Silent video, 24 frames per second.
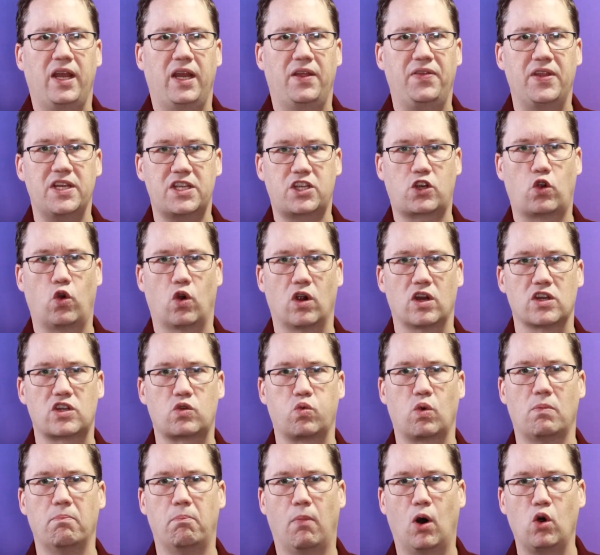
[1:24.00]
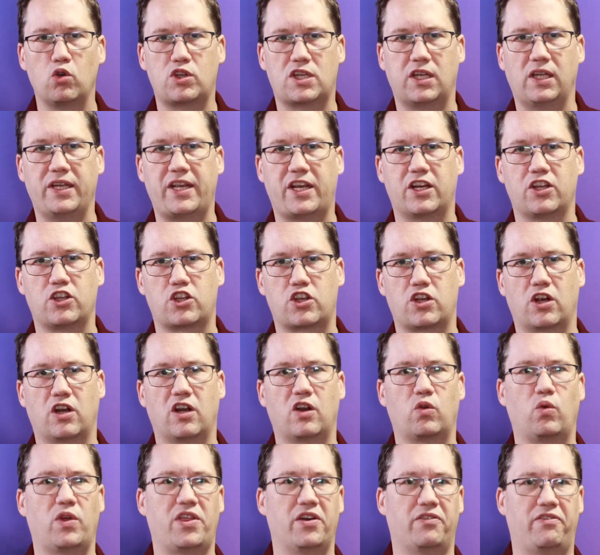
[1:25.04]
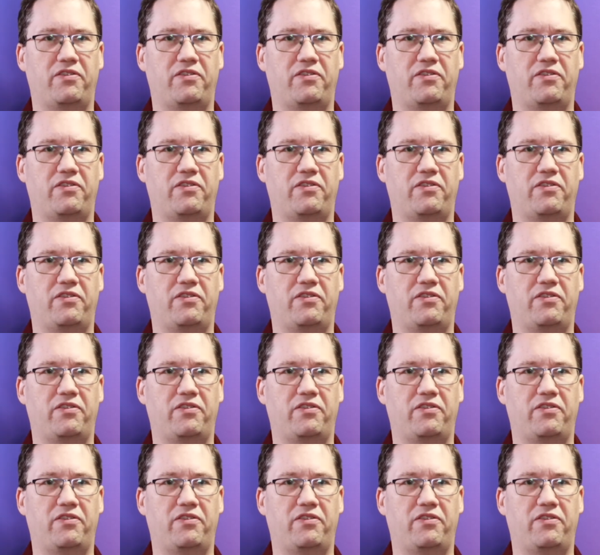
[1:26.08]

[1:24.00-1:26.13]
In this course, we're mostly concerned with